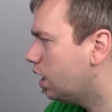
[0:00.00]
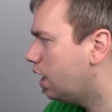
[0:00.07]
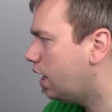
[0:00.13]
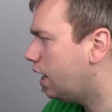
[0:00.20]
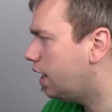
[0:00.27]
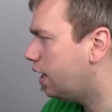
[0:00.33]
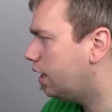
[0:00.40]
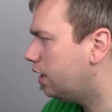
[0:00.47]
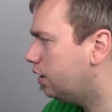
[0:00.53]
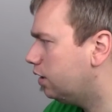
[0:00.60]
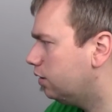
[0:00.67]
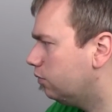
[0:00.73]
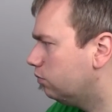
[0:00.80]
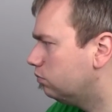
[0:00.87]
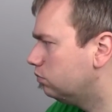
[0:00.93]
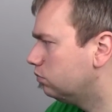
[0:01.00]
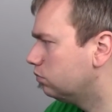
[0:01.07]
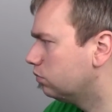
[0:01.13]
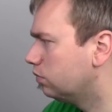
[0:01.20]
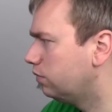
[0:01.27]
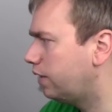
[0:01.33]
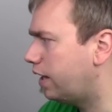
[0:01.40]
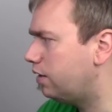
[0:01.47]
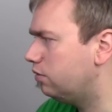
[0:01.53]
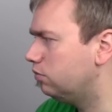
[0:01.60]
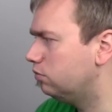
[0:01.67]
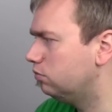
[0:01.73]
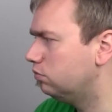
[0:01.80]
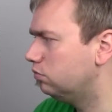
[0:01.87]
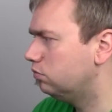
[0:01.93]
What
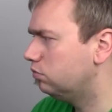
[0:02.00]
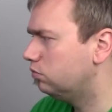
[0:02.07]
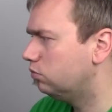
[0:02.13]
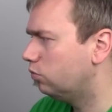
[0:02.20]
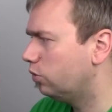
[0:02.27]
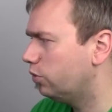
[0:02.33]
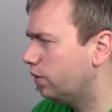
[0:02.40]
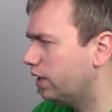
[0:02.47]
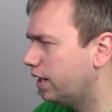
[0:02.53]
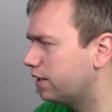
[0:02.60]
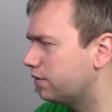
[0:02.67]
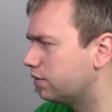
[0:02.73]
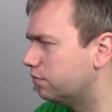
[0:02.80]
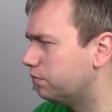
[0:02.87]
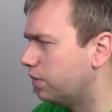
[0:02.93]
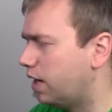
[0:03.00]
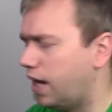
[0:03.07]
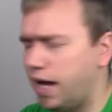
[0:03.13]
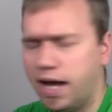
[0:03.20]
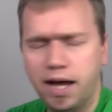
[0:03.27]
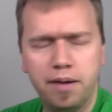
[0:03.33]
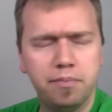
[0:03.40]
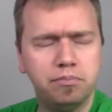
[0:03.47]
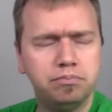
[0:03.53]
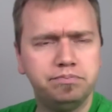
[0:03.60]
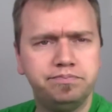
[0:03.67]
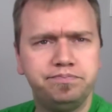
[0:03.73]
do I like them? Out